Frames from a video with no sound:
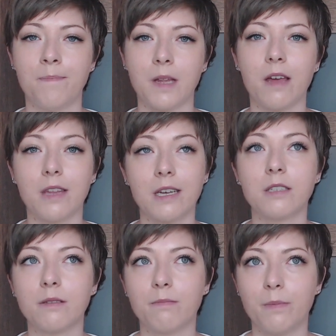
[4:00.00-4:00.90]
I think
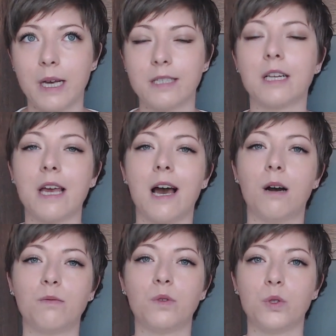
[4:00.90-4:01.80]
it's basically
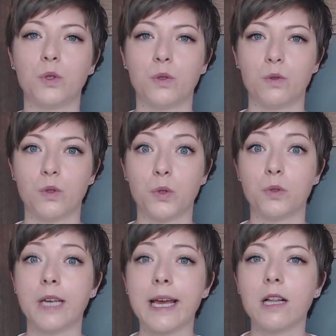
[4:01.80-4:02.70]
helpful to
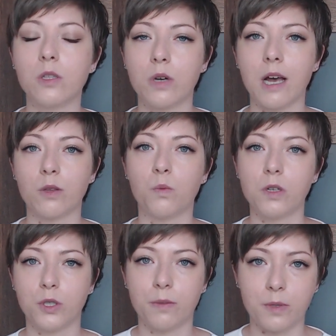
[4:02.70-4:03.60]
take a look at
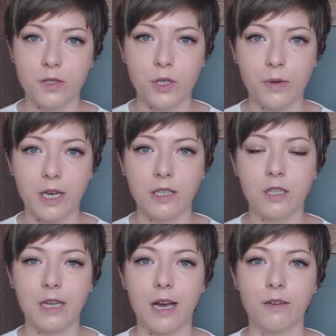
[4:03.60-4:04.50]
what you're pursuing in
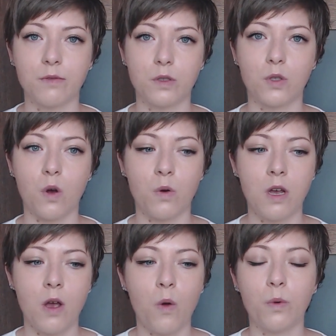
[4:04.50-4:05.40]
your life. So
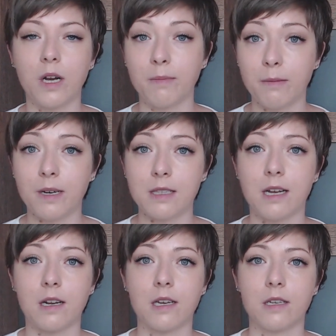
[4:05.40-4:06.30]
what I mean by
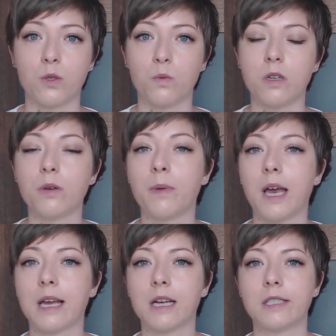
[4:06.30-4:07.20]
that is what you're
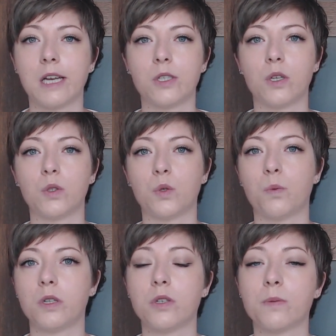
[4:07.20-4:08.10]
paying attention to,
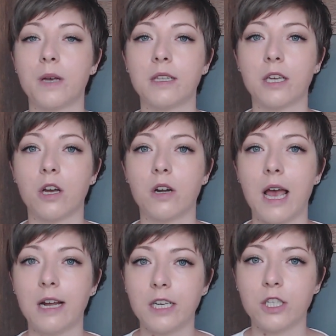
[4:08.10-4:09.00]
what you're spending your
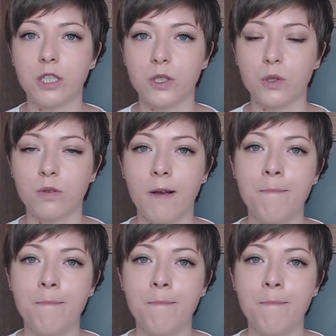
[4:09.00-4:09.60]
energy to.